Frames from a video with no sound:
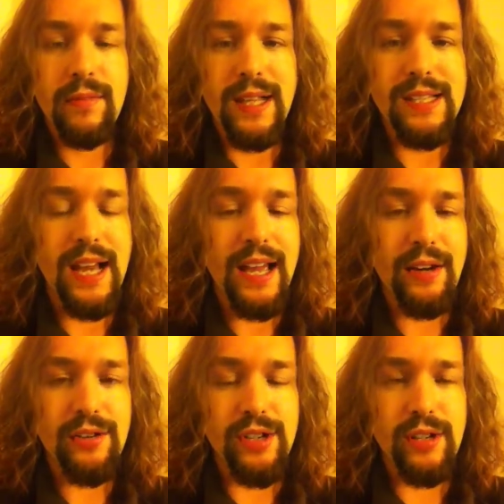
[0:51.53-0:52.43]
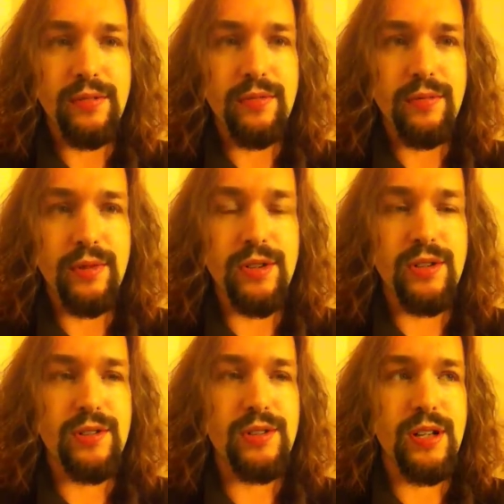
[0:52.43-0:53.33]
that's hydrogen, which
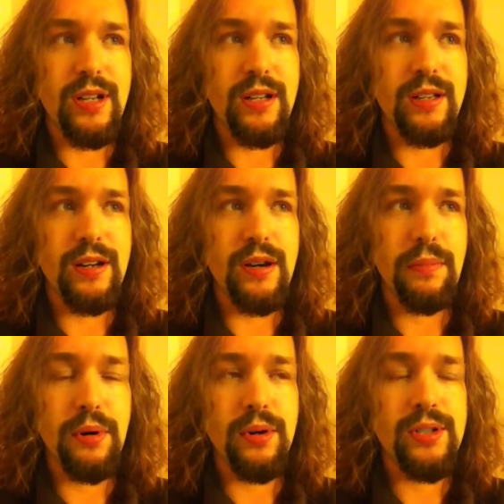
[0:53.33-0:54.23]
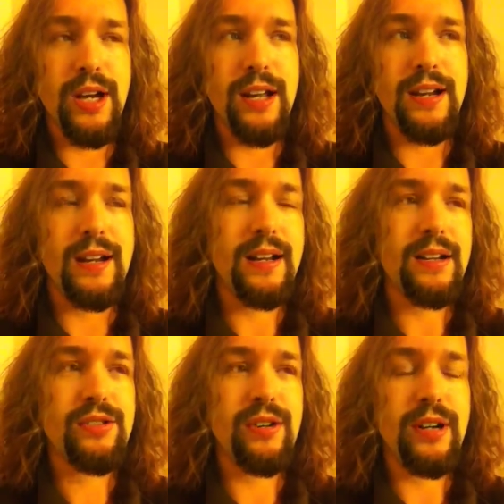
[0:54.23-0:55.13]
is uh, you know a proton and an
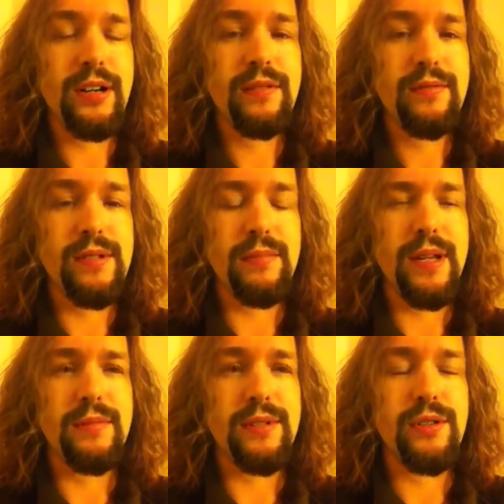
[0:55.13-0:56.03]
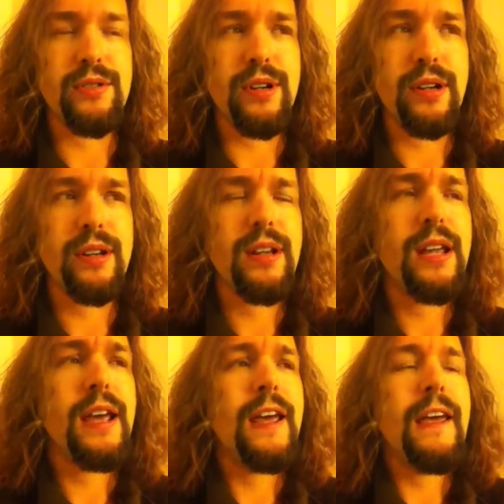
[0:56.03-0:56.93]
electron, sometimes a neutron,
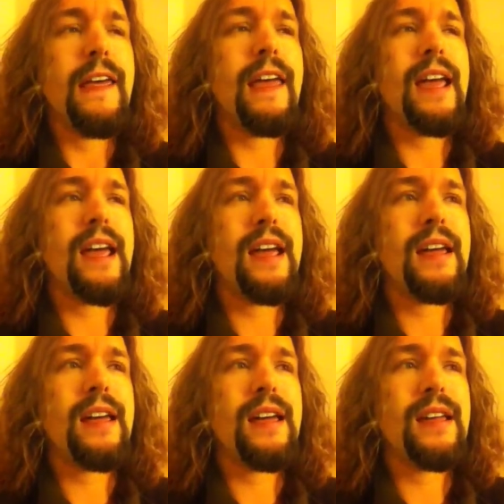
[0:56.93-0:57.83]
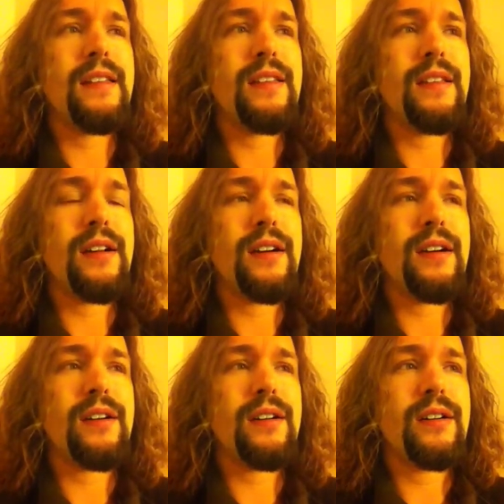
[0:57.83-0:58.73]
and
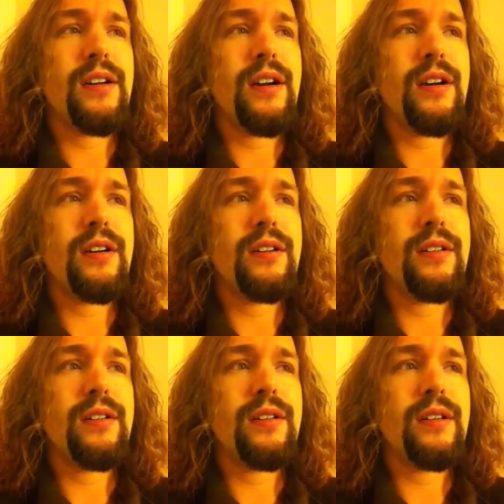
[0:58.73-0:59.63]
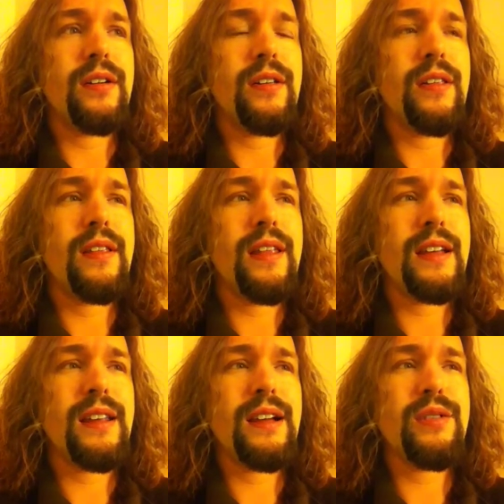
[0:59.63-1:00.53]
there are
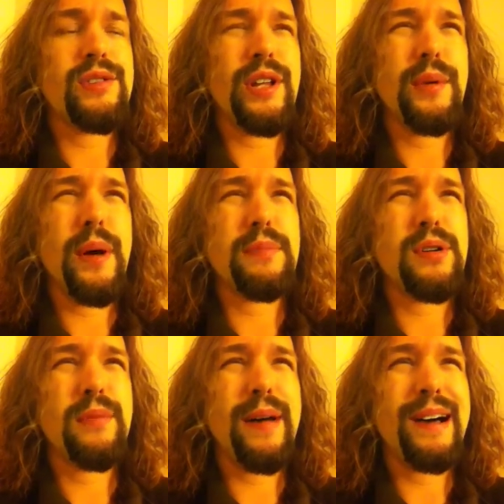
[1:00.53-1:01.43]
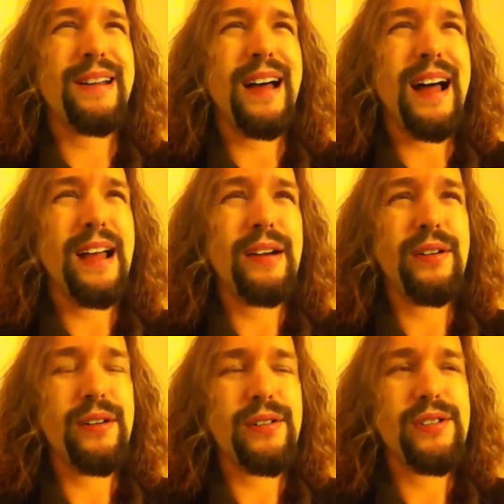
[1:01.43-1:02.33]
that, that goes all the way up to about
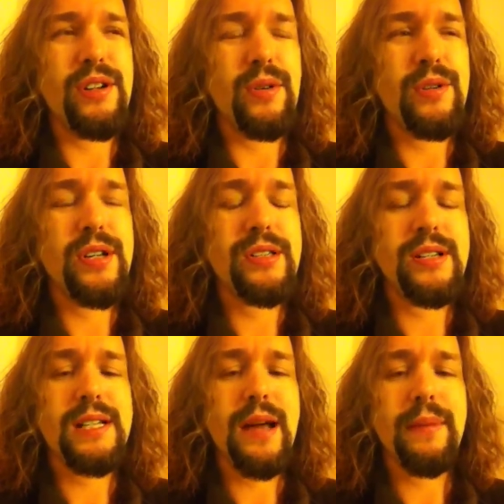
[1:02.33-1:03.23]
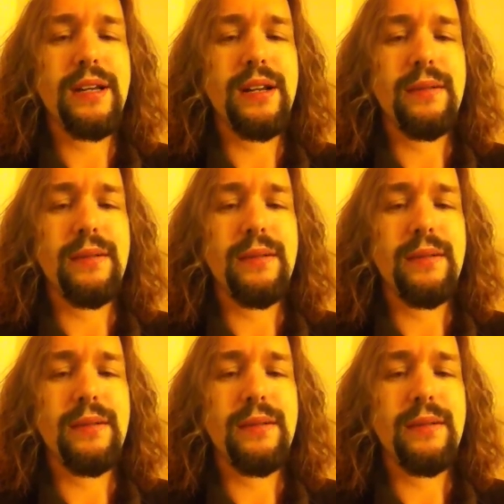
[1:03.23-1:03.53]
iron or so, which has an atomic